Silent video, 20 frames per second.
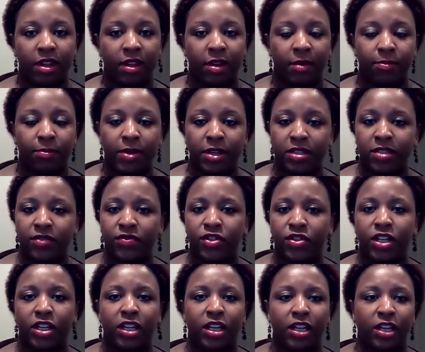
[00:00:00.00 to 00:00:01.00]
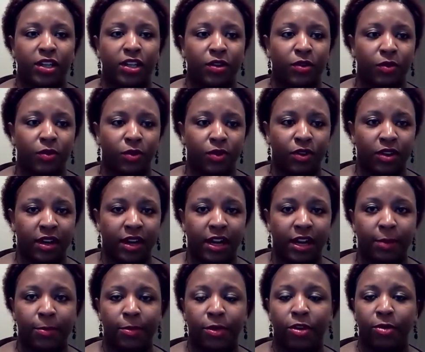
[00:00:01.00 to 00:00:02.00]
piece of chicken or a
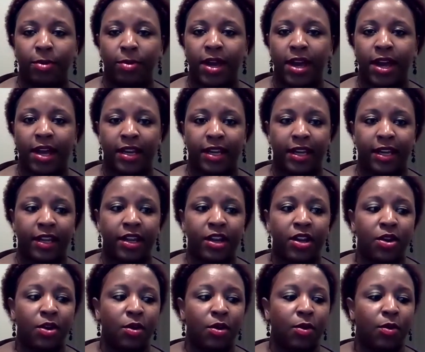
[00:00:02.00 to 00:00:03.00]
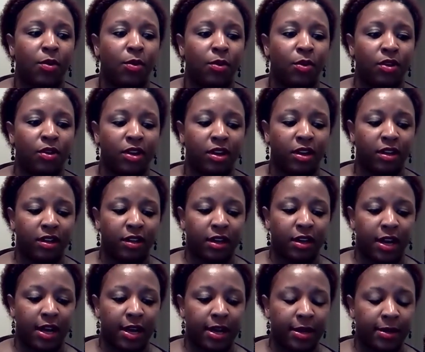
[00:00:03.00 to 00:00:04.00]
hamburger patty, or,
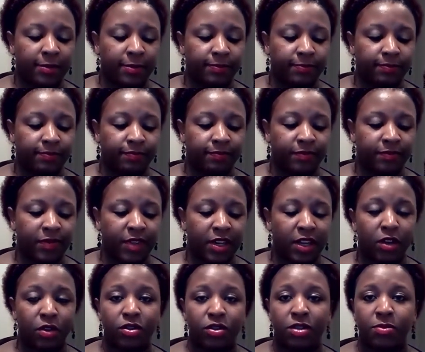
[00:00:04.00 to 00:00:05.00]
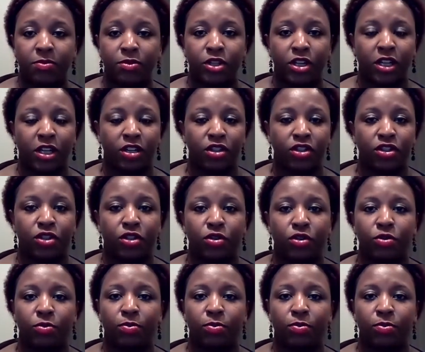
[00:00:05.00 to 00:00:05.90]
some chicken soup,